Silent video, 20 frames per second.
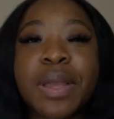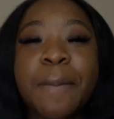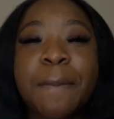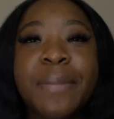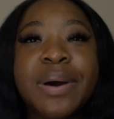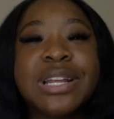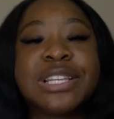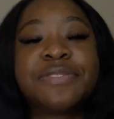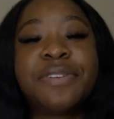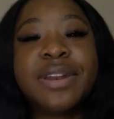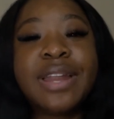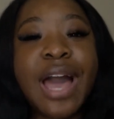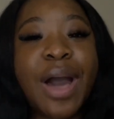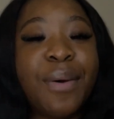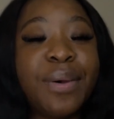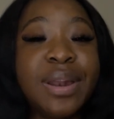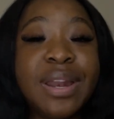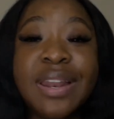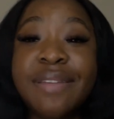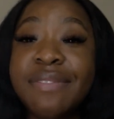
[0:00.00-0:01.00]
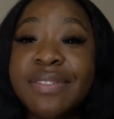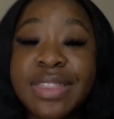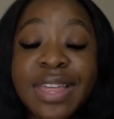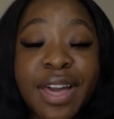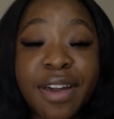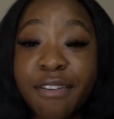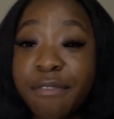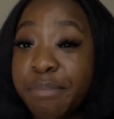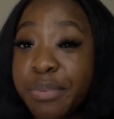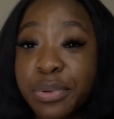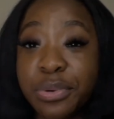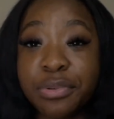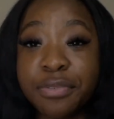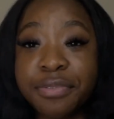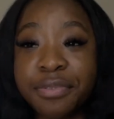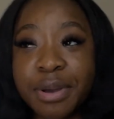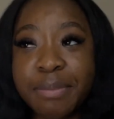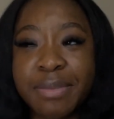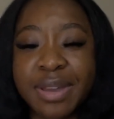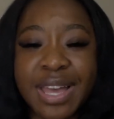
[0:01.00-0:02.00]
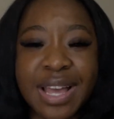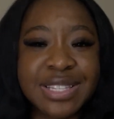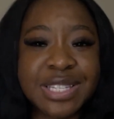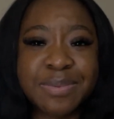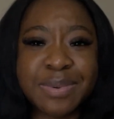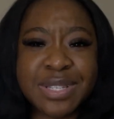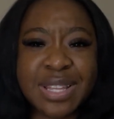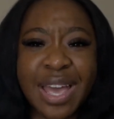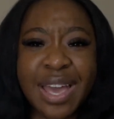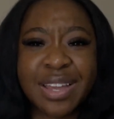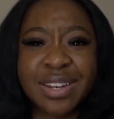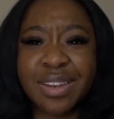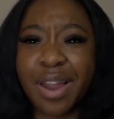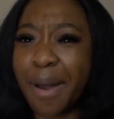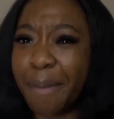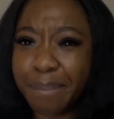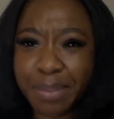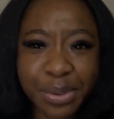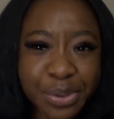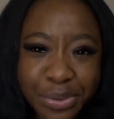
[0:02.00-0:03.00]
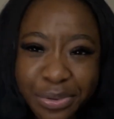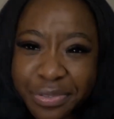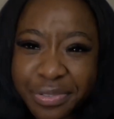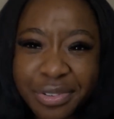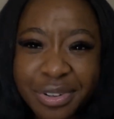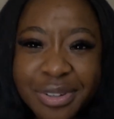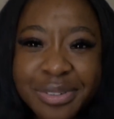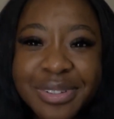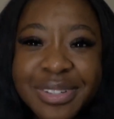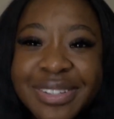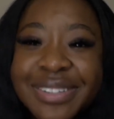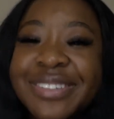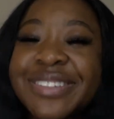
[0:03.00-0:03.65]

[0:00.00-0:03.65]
But it's funny how he didn't even think of beautiful, and McKenzie was like, not beautiful?